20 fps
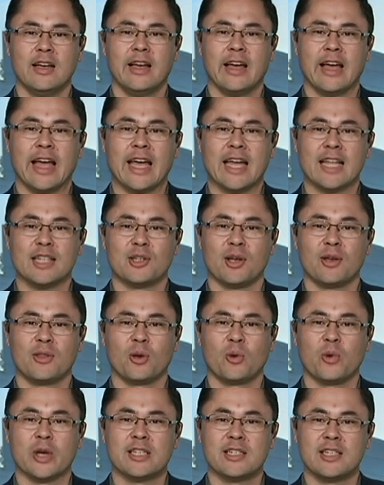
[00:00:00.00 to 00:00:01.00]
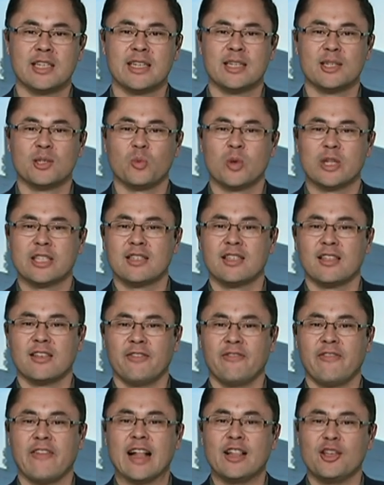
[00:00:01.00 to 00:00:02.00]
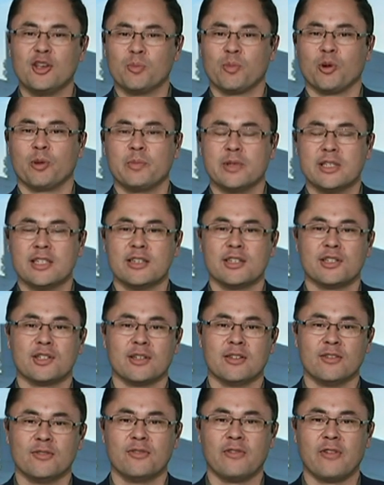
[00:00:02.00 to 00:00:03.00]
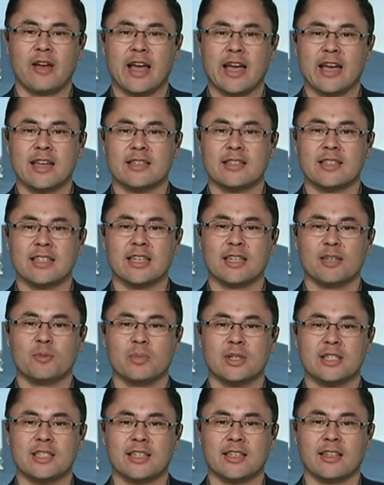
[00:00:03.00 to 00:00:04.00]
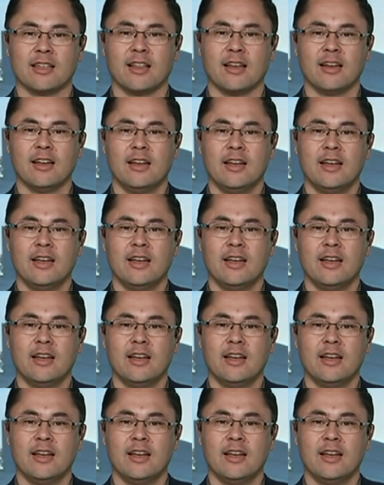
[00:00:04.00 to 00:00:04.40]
And so the question is, what's the value proposition for ASD in particular?